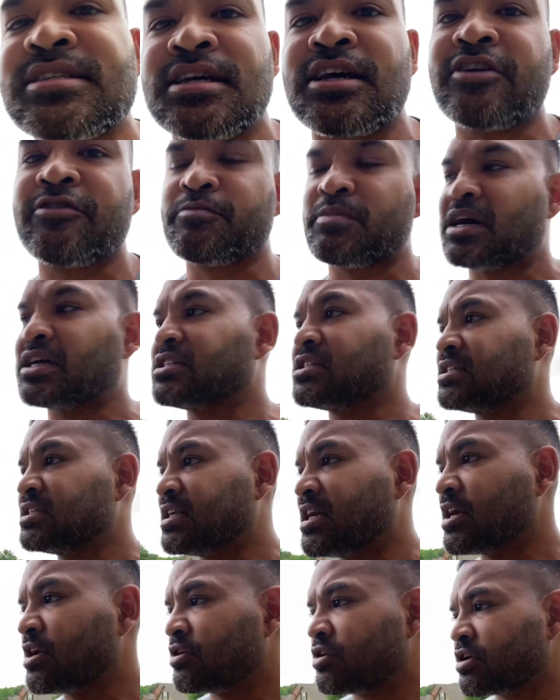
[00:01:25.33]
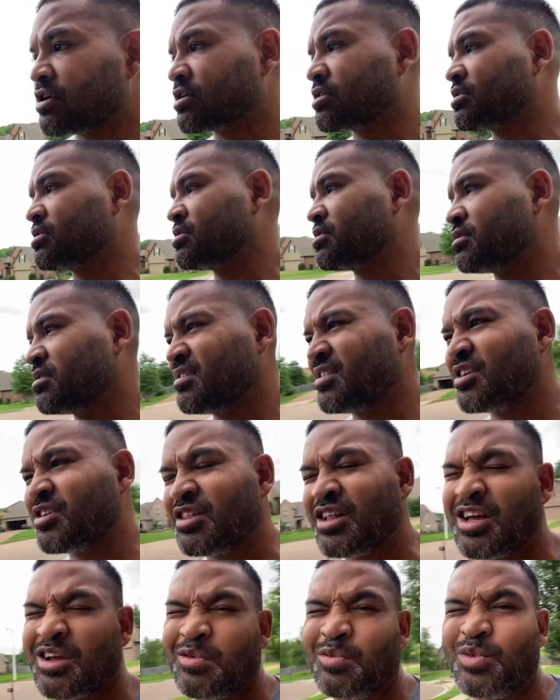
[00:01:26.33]
of my generic. They're
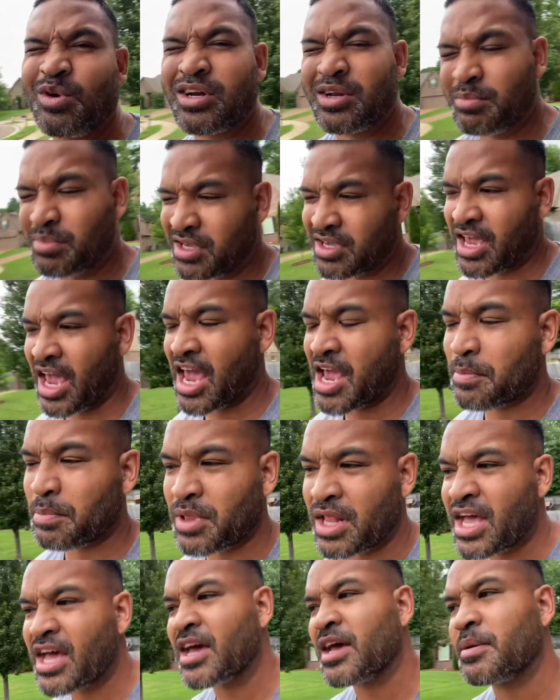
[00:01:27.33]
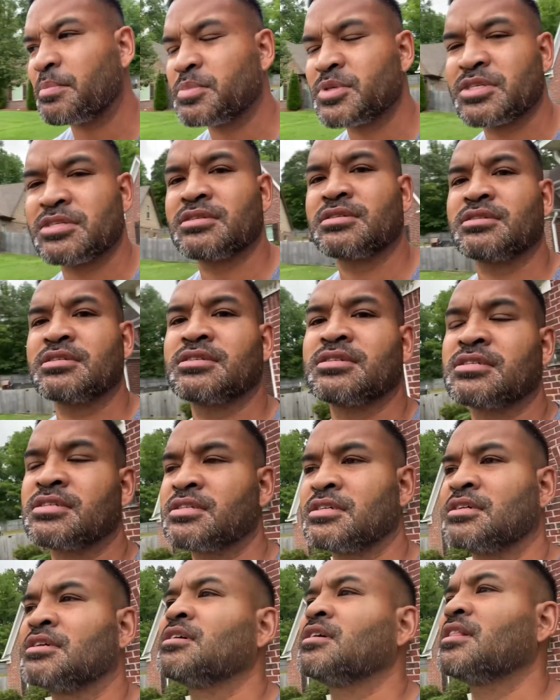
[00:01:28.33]
like wannabe Ape Labs
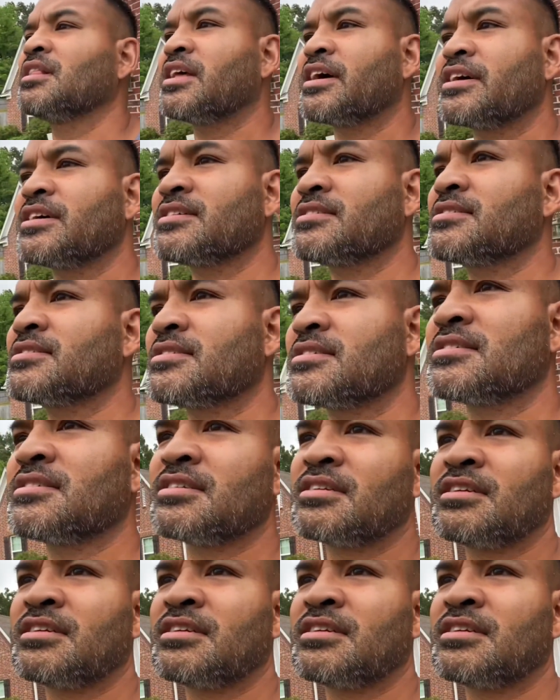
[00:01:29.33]
lights